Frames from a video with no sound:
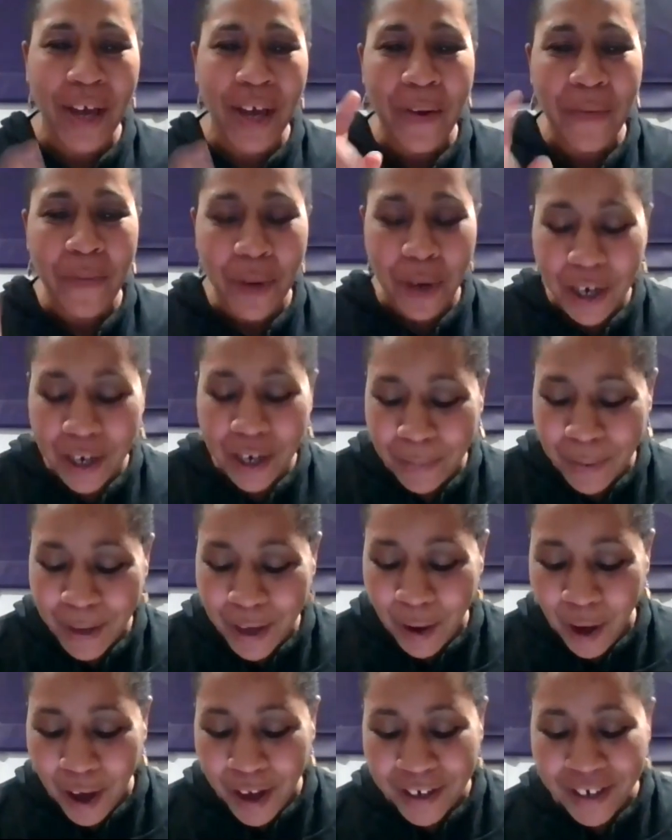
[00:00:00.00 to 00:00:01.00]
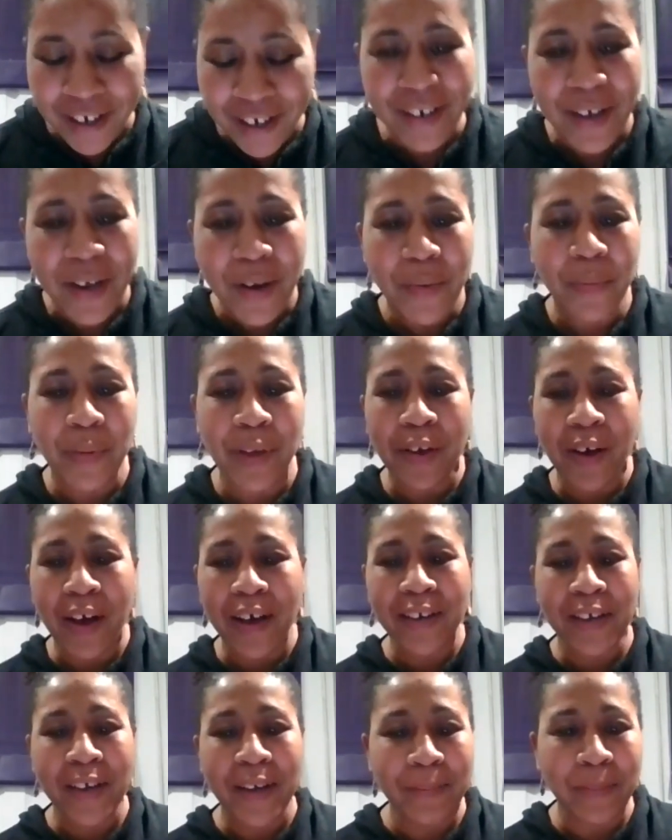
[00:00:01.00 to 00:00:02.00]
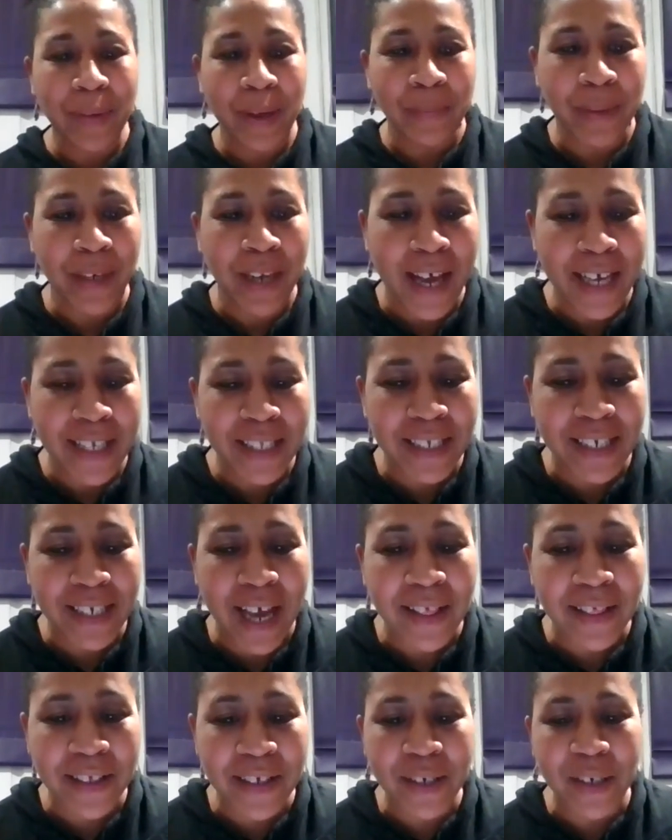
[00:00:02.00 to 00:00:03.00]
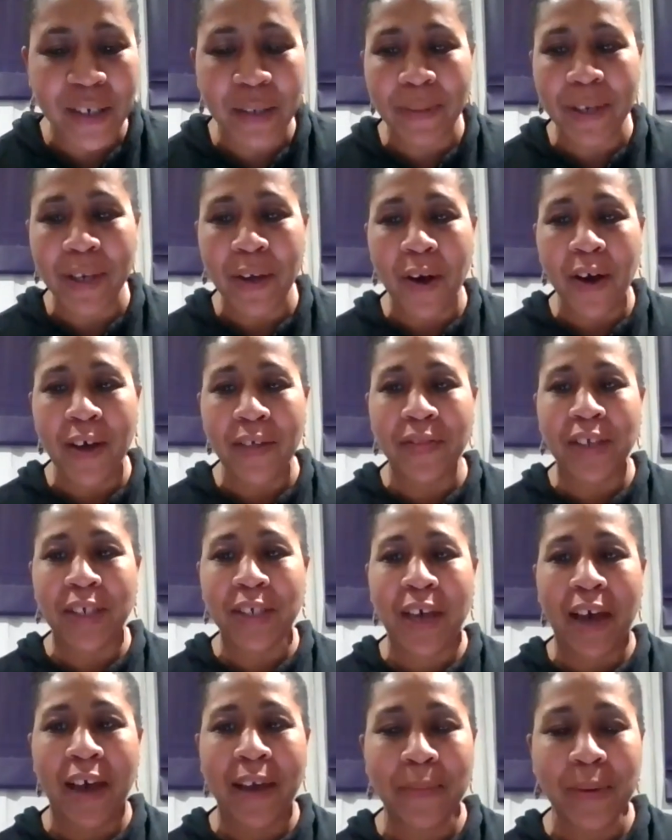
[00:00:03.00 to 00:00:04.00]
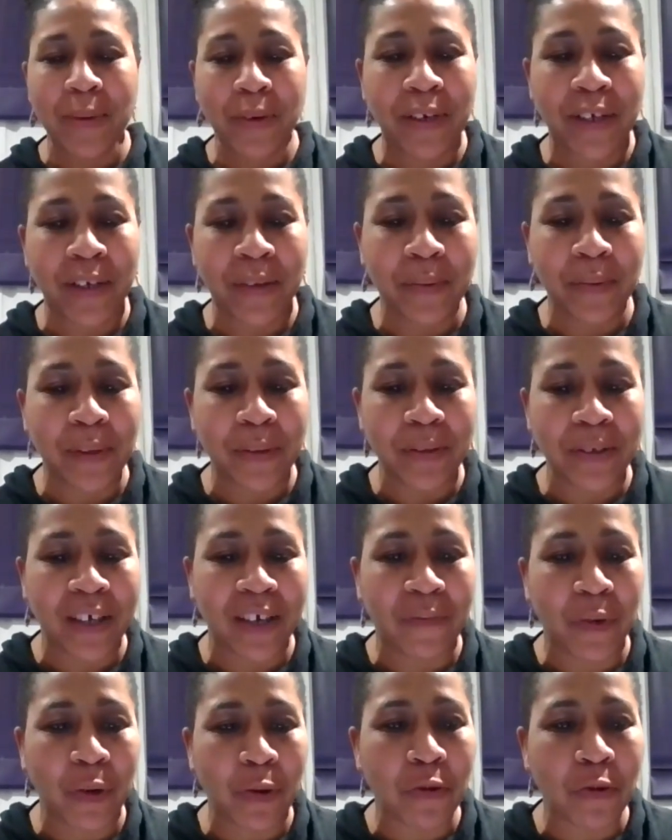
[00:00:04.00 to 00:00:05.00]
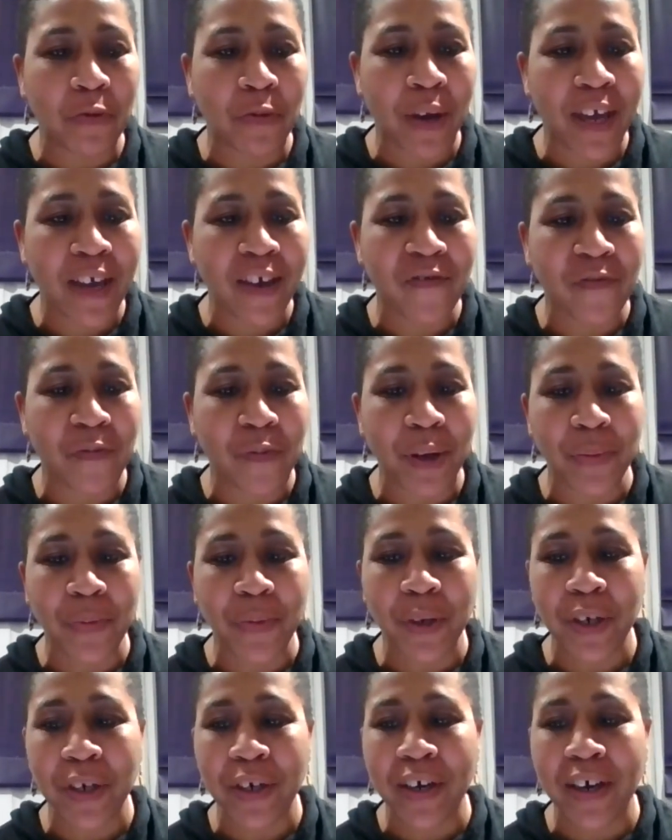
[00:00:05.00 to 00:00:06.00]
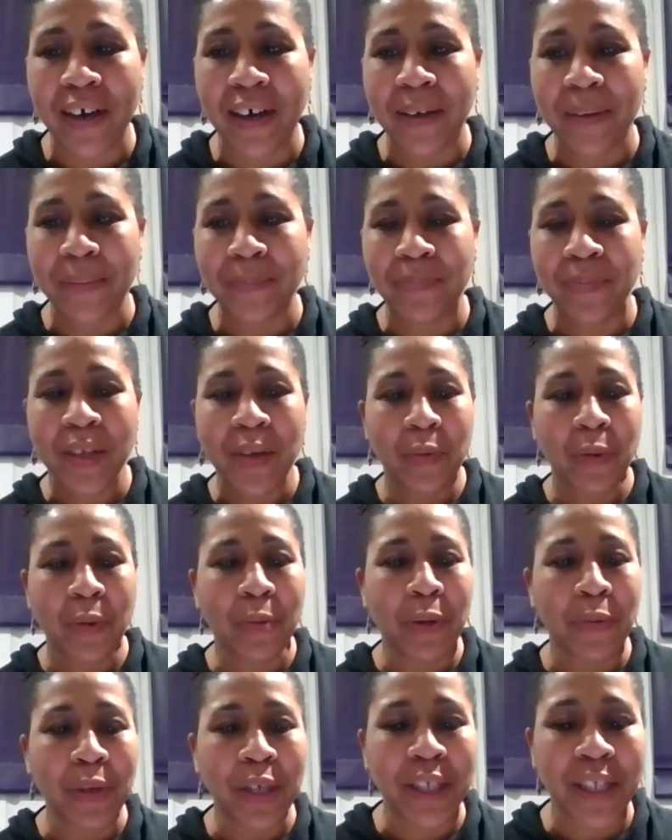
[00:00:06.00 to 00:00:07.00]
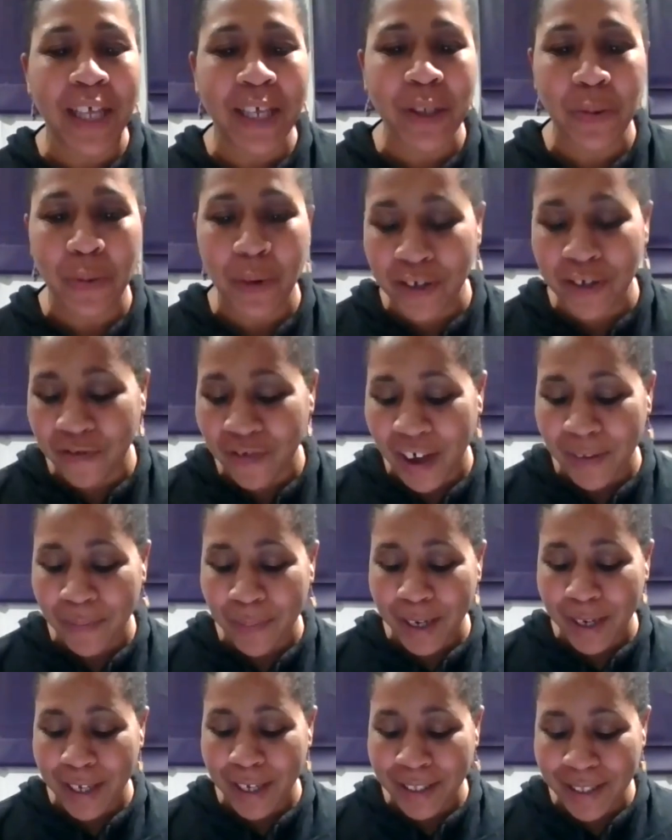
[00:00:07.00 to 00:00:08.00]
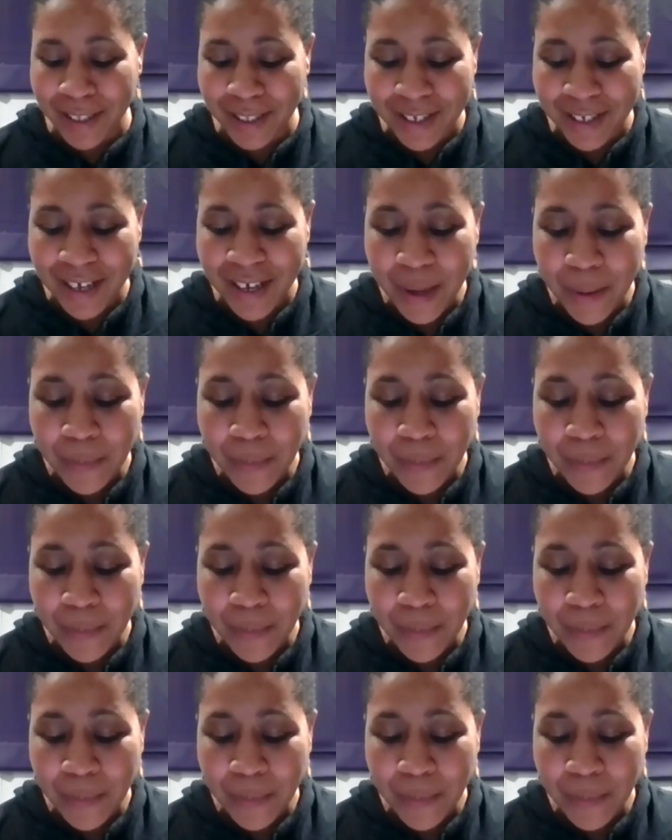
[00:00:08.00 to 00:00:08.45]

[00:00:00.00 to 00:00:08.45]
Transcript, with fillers: okay, we're going to be on it. We got, um, I'm going to ask Dallin to be on the timer. He will give you a wave when we're, um, when we reach that 25 minutes.